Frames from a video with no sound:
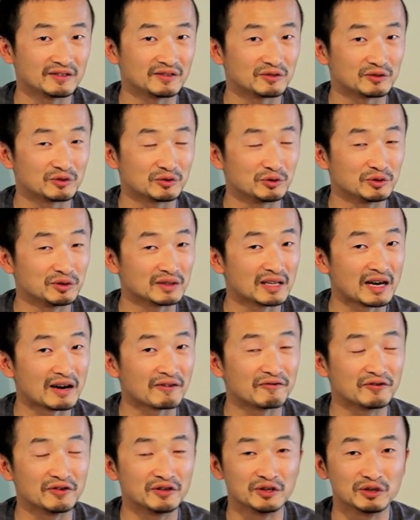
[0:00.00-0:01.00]
during
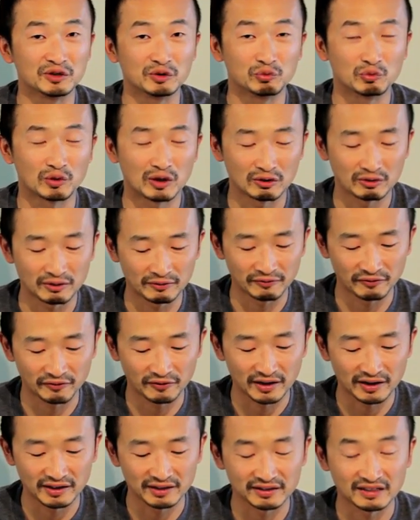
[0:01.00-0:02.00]
that video while I'm
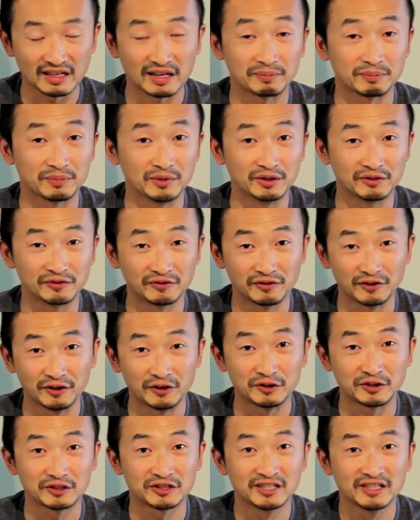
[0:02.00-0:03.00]
fighting that big
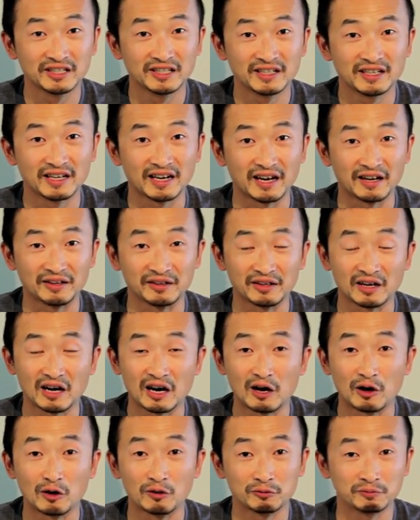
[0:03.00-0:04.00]
fish and
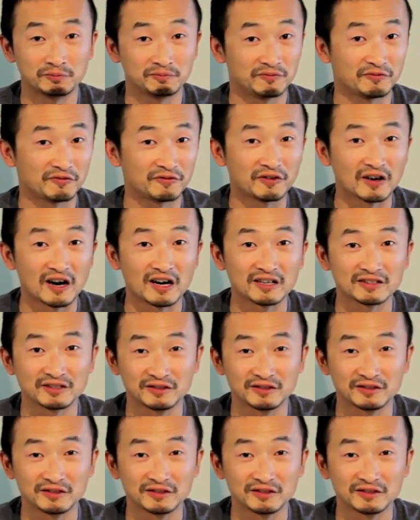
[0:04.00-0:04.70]
how fast